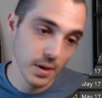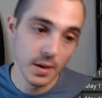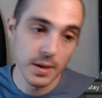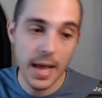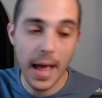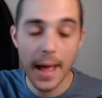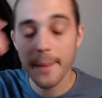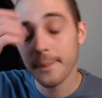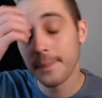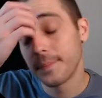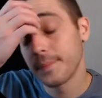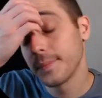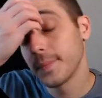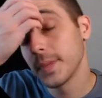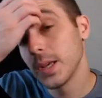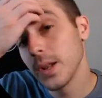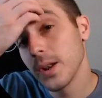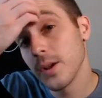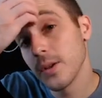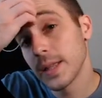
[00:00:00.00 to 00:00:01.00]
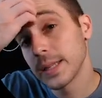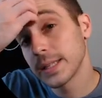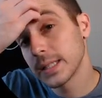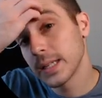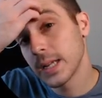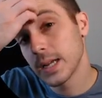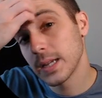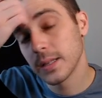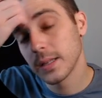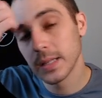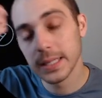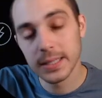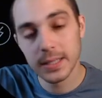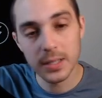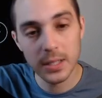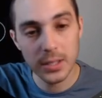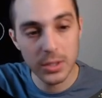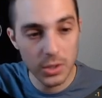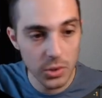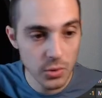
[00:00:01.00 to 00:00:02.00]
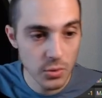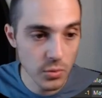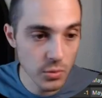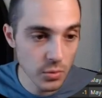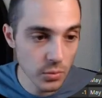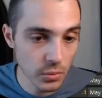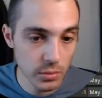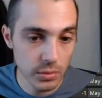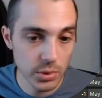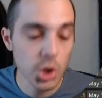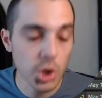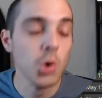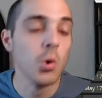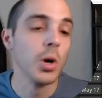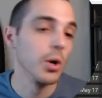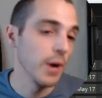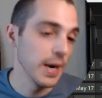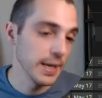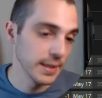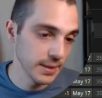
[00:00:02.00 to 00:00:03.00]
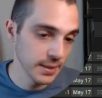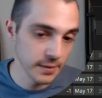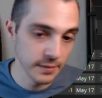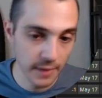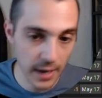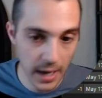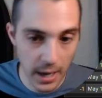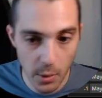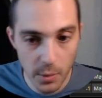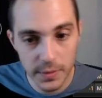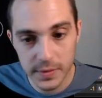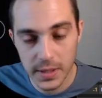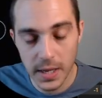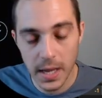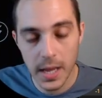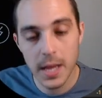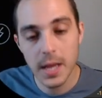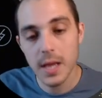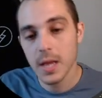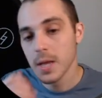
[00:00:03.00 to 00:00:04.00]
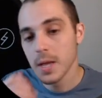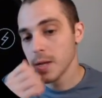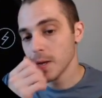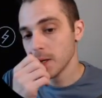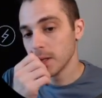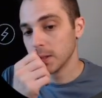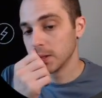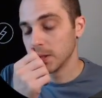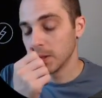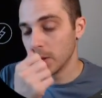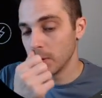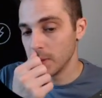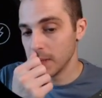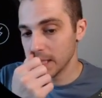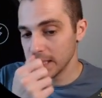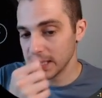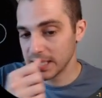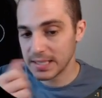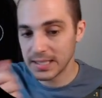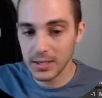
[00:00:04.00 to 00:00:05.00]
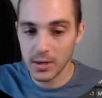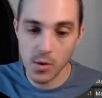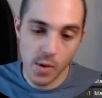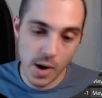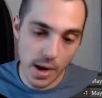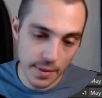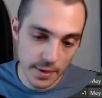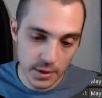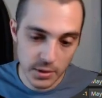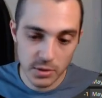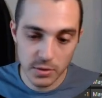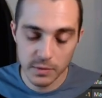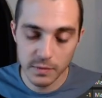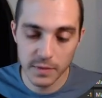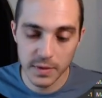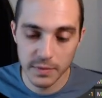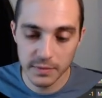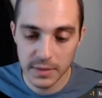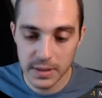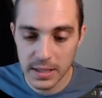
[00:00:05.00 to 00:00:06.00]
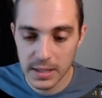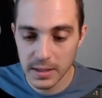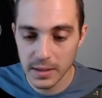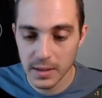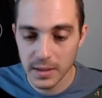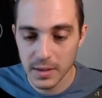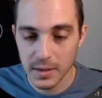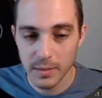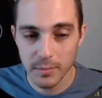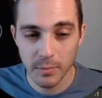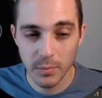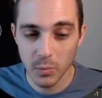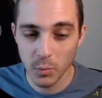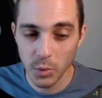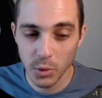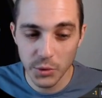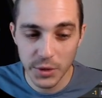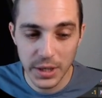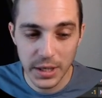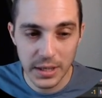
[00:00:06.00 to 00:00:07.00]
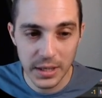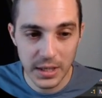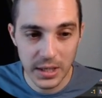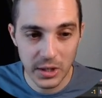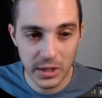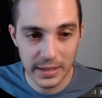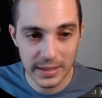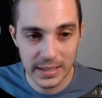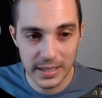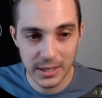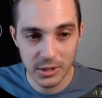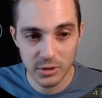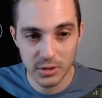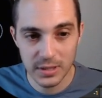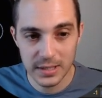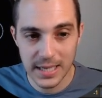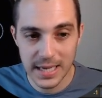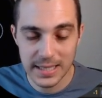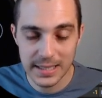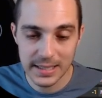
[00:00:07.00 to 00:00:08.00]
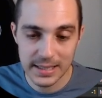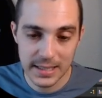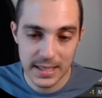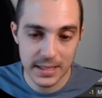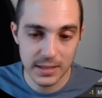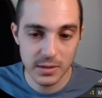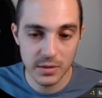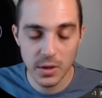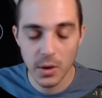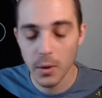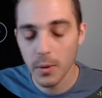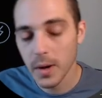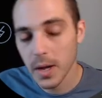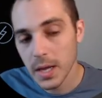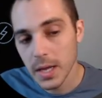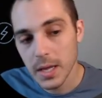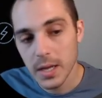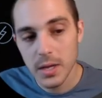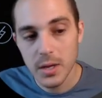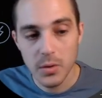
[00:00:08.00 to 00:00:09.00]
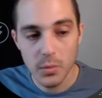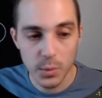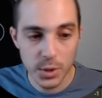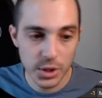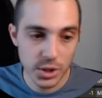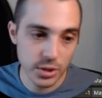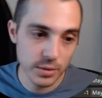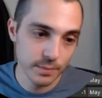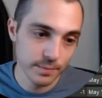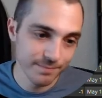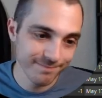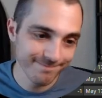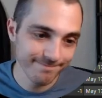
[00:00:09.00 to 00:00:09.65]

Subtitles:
Yeah, that's not too aggressive, I would say. So we can sit around the 215. We're only going to collect an extra 10 cents though, which